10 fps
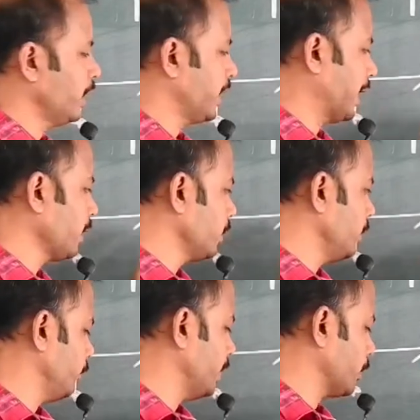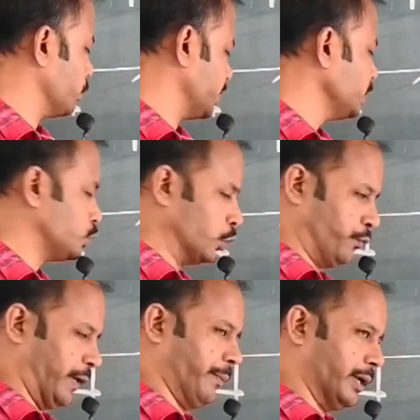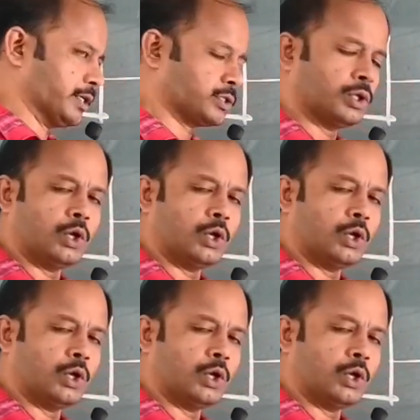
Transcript: Here, we are using two fibers.